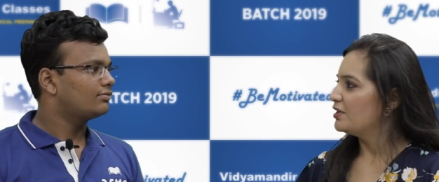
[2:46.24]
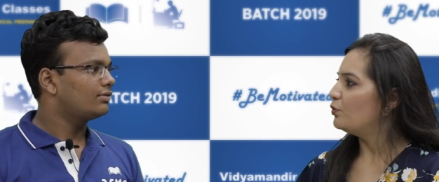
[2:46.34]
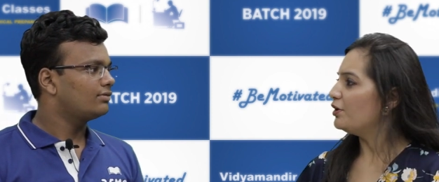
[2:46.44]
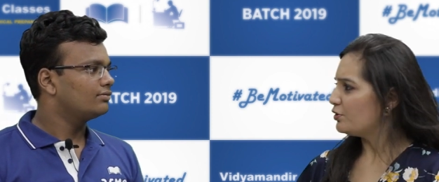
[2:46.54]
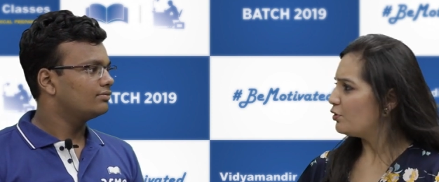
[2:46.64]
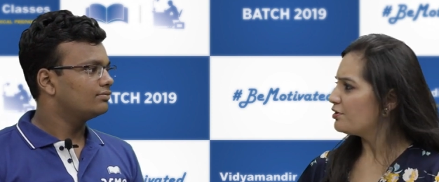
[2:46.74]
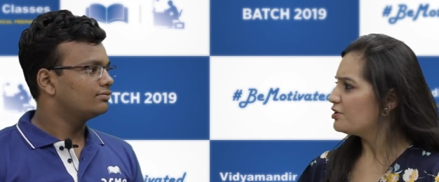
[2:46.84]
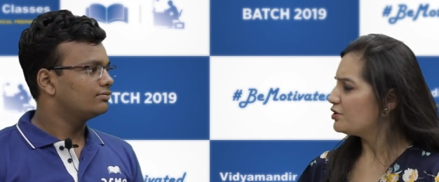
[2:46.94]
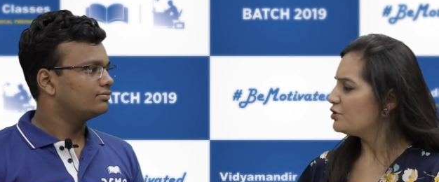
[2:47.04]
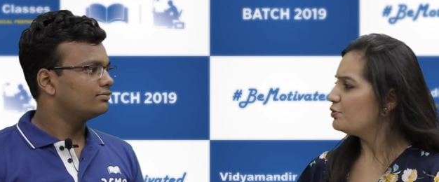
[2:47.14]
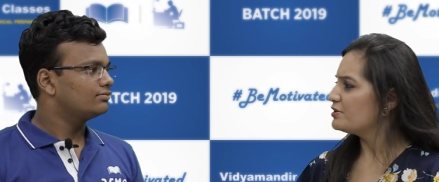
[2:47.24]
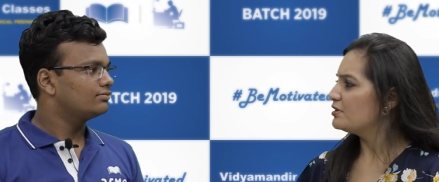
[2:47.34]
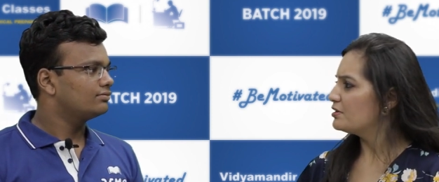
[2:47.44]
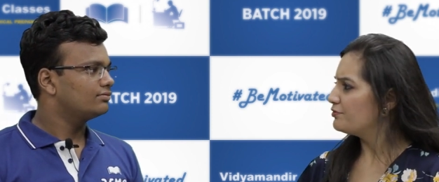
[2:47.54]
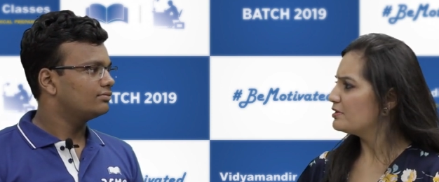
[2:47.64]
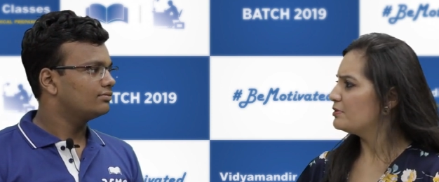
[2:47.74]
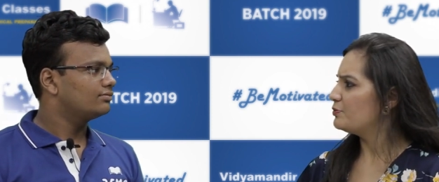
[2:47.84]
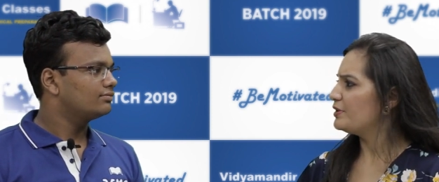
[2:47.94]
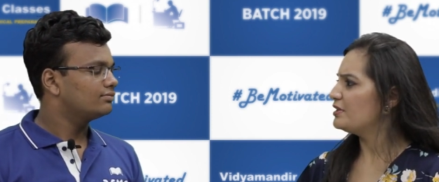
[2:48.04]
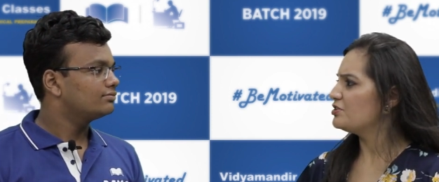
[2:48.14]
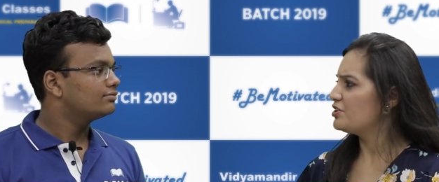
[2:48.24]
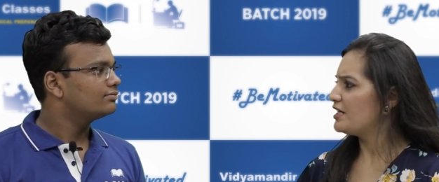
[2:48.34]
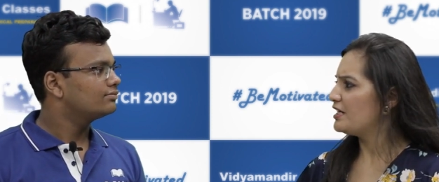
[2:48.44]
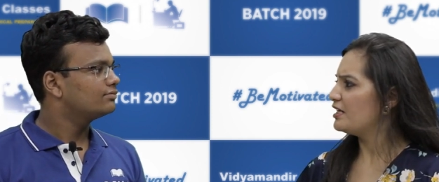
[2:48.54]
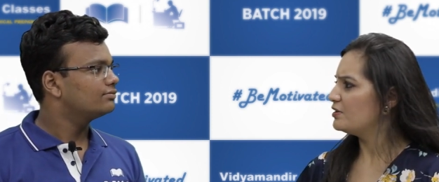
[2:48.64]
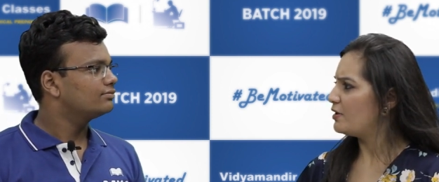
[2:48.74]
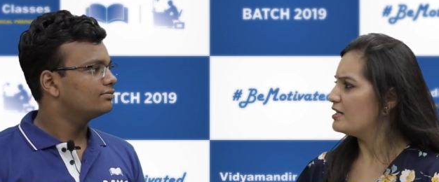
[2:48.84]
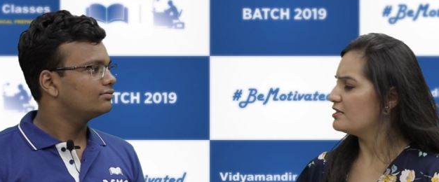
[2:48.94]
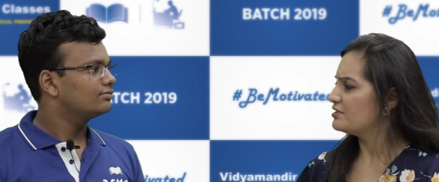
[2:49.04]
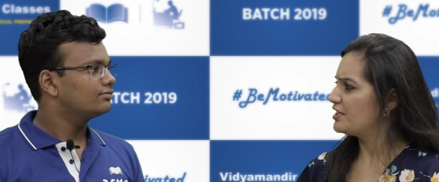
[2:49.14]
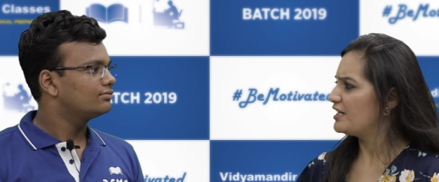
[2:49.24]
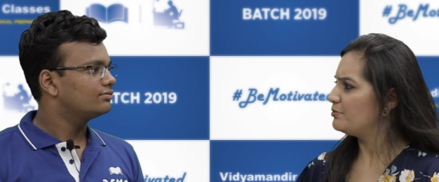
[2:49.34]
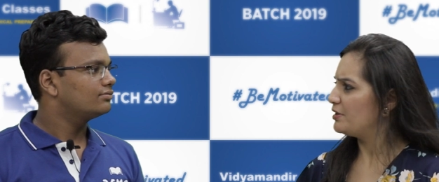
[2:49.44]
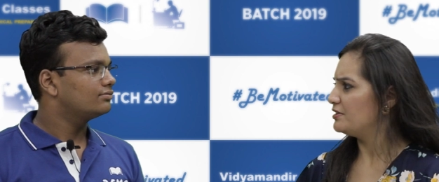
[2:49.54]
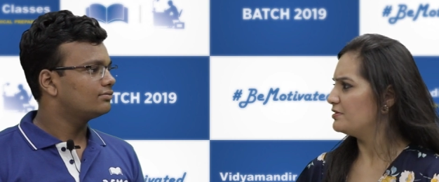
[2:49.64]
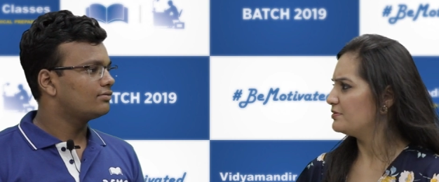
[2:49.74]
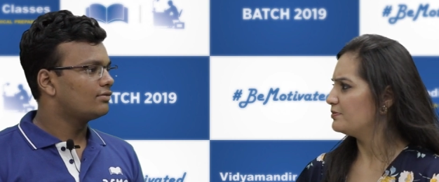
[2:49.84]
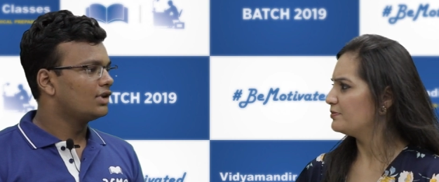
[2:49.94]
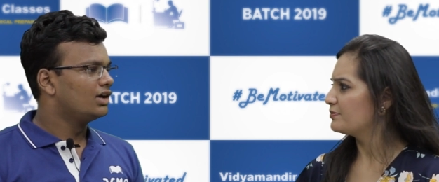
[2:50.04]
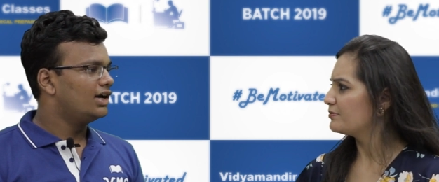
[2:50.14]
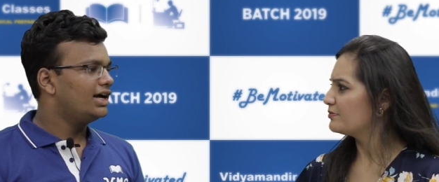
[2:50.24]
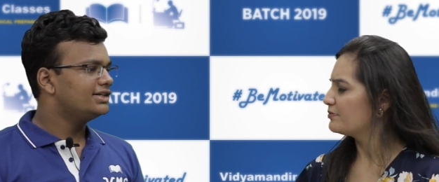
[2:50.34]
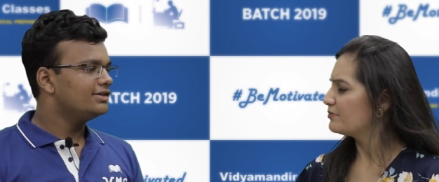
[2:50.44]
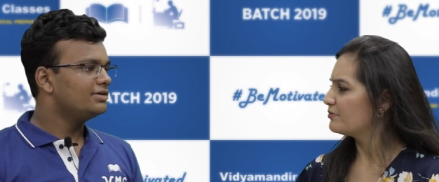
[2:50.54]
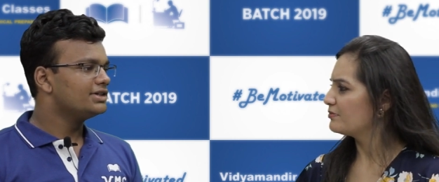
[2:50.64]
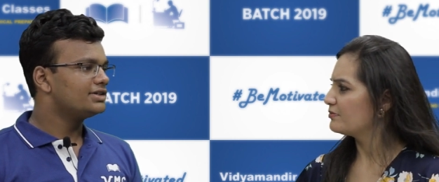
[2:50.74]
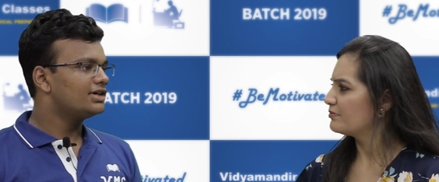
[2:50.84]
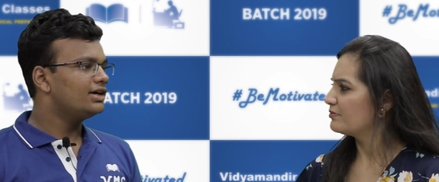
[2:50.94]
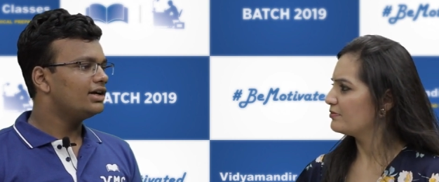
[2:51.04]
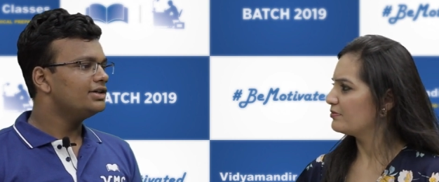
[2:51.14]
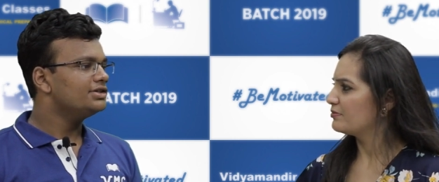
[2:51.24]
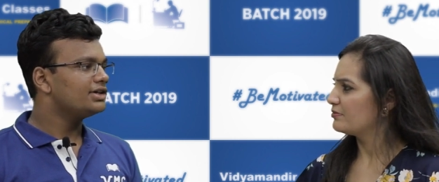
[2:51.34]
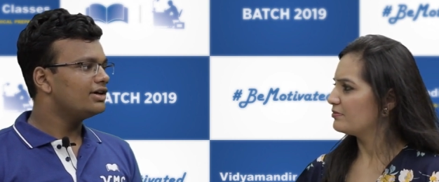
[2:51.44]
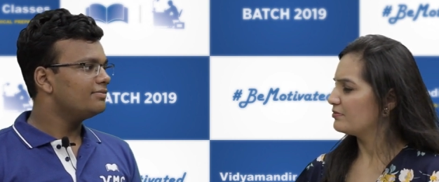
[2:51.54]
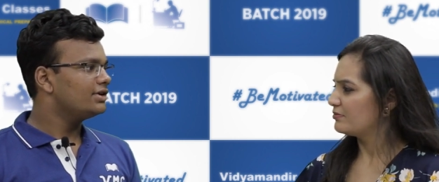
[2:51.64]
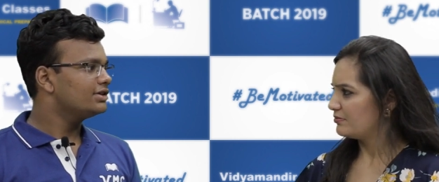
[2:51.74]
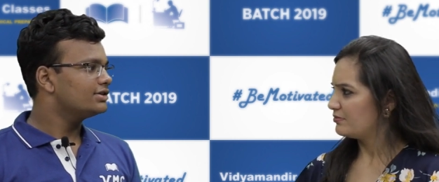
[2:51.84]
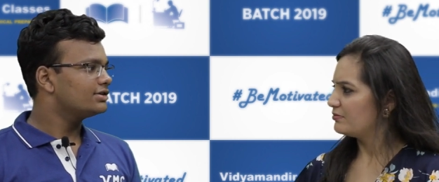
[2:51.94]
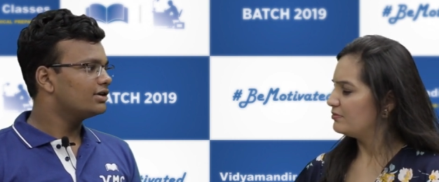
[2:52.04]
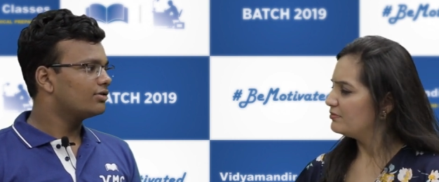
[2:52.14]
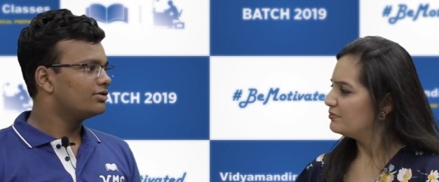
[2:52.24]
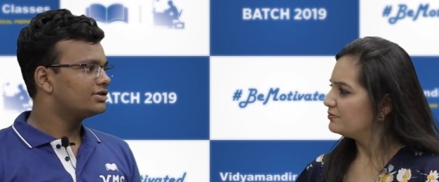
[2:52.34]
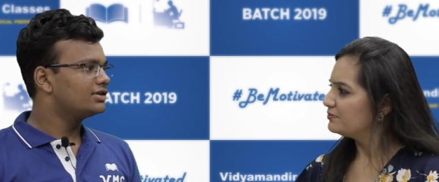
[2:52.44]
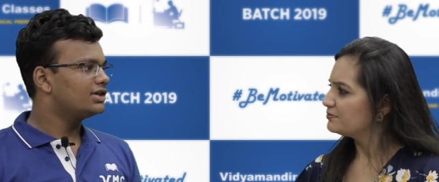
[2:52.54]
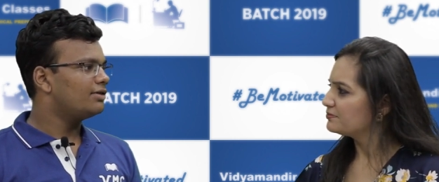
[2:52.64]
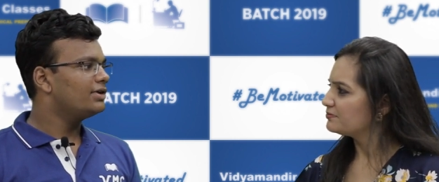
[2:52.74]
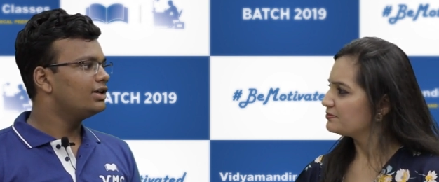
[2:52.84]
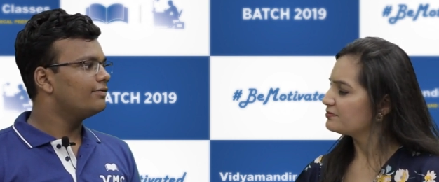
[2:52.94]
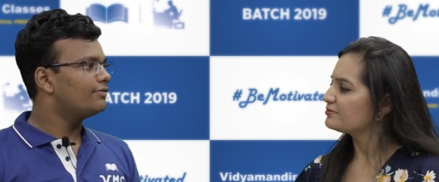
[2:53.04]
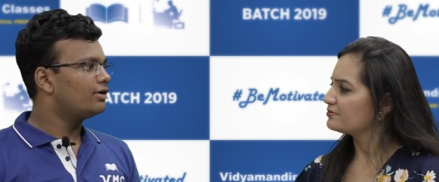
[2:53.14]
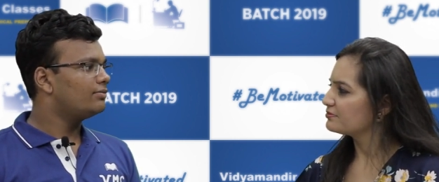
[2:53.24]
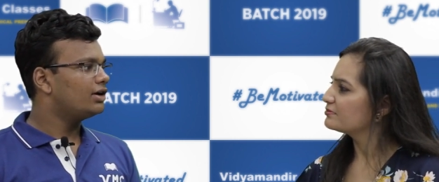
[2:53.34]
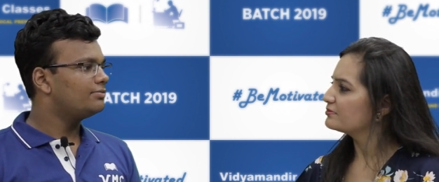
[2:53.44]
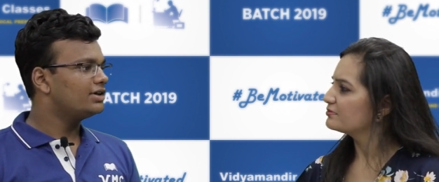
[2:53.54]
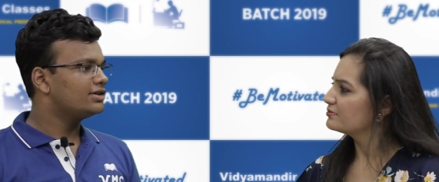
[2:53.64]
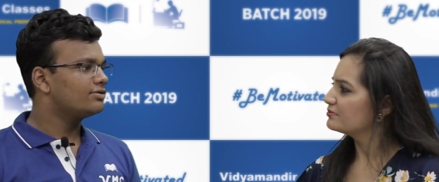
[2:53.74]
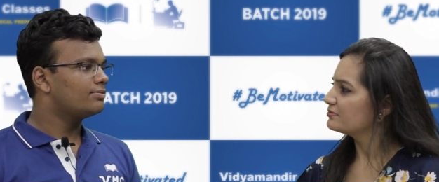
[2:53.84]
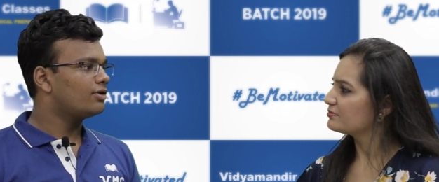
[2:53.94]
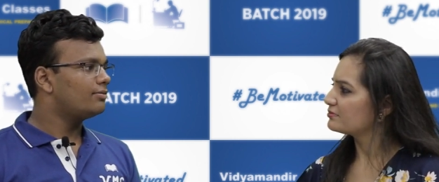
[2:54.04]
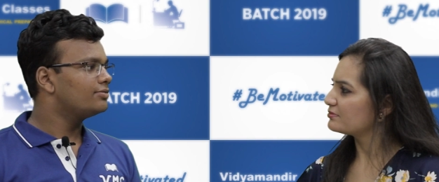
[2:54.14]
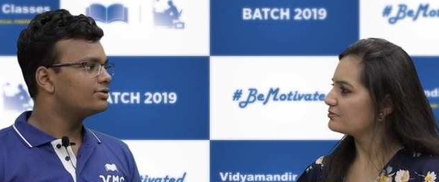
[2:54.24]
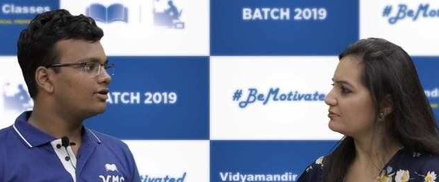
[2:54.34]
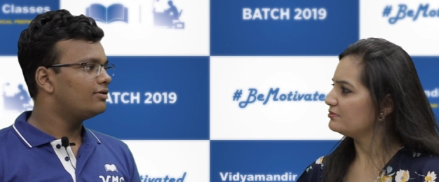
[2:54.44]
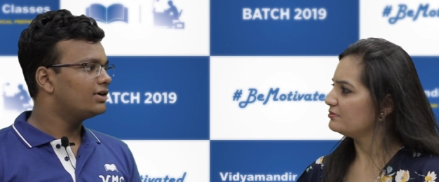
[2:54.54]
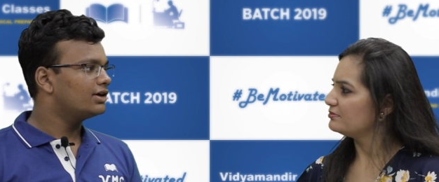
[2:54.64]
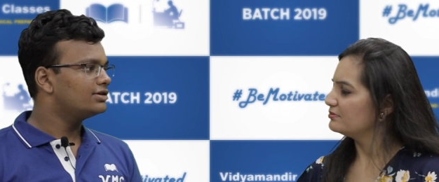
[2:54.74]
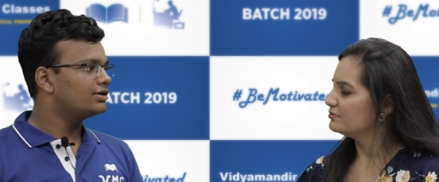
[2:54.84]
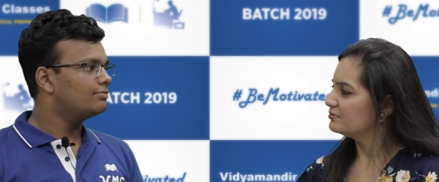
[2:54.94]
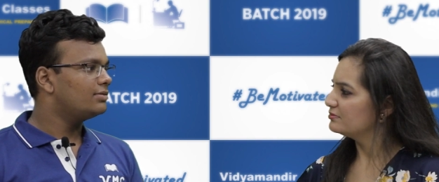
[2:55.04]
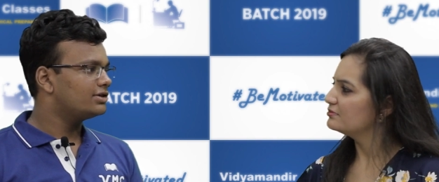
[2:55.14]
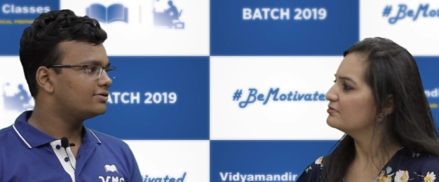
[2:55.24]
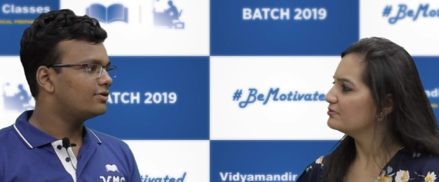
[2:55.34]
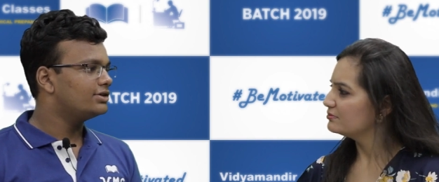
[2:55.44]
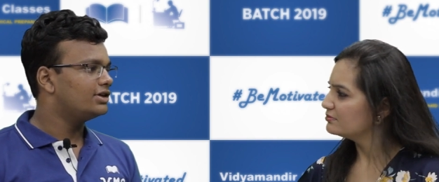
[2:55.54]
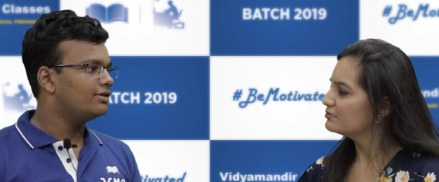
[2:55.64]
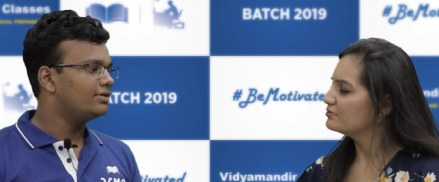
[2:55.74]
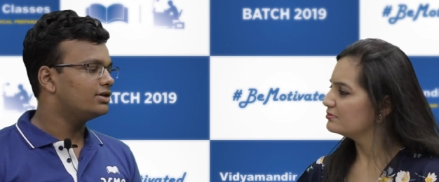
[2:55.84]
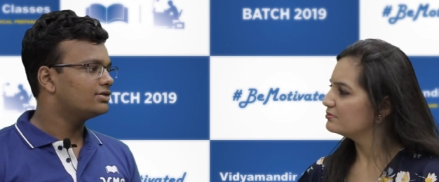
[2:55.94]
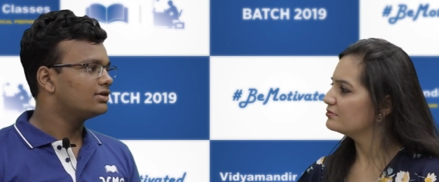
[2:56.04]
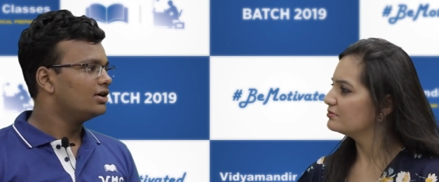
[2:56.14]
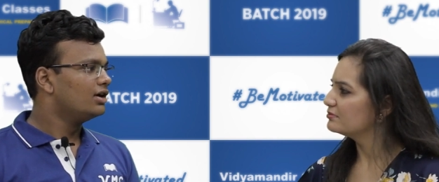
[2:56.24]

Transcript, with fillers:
Speaker 1: What according to you is the difference between J E E Advanced and J E E Main?
Speaker 2: As I mentioned, in J E E Mains, the questions are mainly formula based, so problem solving is a must for J E E Mains.